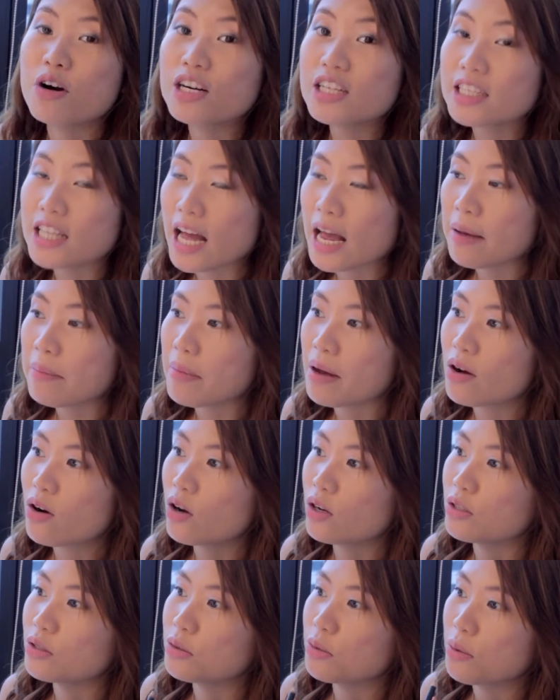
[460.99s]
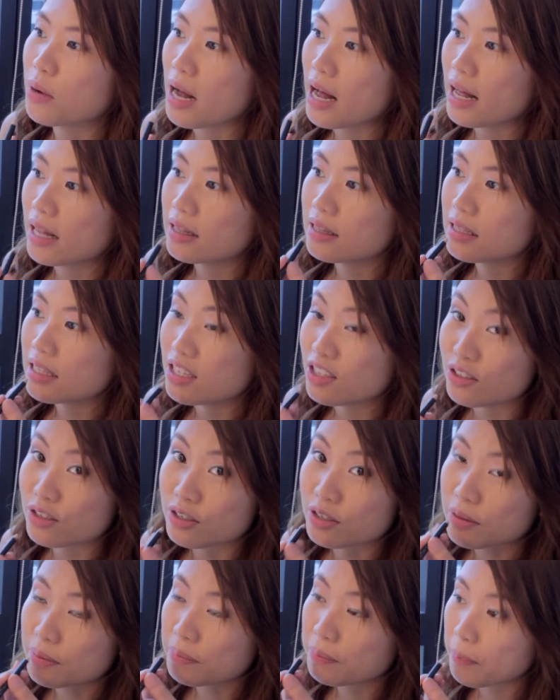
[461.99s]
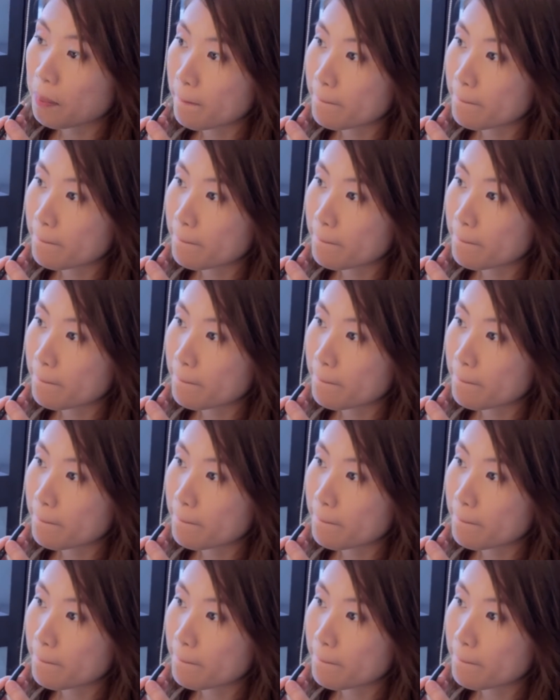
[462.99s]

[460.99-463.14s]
more time, I also add here.